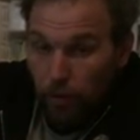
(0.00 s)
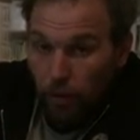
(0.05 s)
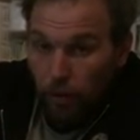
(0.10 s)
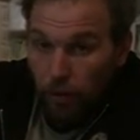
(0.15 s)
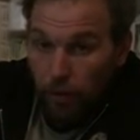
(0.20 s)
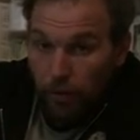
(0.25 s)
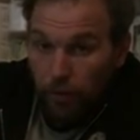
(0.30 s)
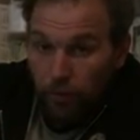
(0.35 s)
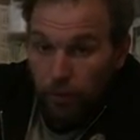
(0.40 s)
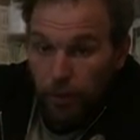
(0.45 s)

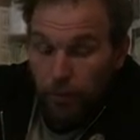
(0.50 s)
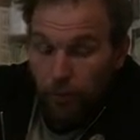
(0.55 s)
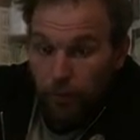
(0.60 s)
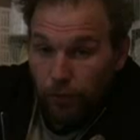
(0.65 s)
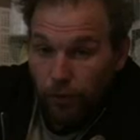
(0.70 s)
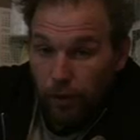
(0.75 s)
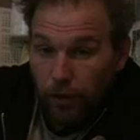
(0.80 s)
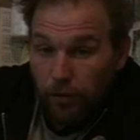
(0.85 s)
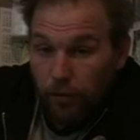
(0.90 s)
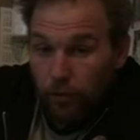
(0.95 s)
That's about the
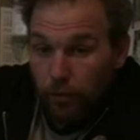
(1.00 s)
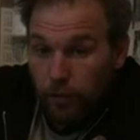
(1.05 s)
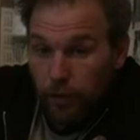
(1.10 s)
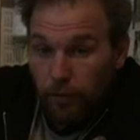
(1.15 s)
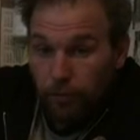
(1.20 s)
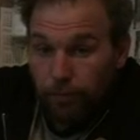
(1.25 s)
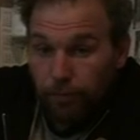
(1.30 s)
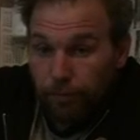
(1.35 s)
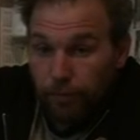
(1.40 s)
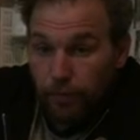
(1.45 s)
size of
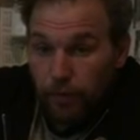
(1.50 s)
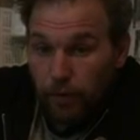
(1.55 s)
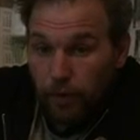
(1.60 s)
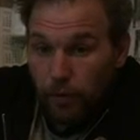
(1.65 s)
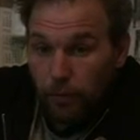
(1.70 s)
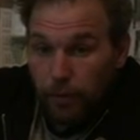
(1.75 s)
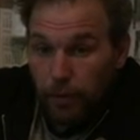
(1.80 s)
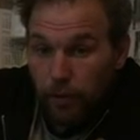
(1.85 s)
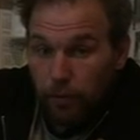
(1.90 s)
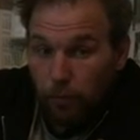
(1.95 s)
it.
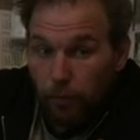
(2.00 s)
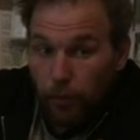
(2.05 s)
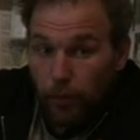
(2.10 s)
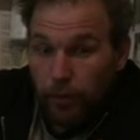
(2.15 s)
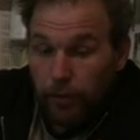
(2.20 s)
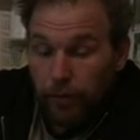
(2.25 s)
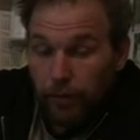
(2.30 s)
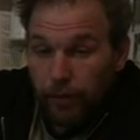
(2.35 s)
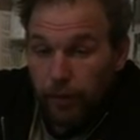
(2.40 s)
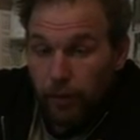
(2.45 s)
I need to
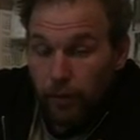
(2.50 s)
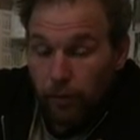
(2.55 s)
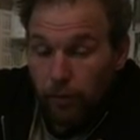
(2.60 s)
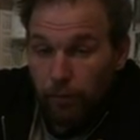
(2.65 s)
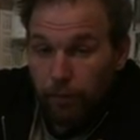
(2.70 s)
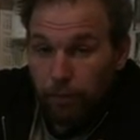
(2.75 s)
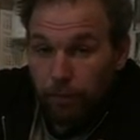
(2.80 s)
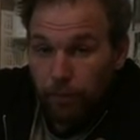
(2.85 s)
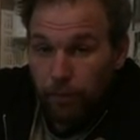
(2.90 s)
boil it down.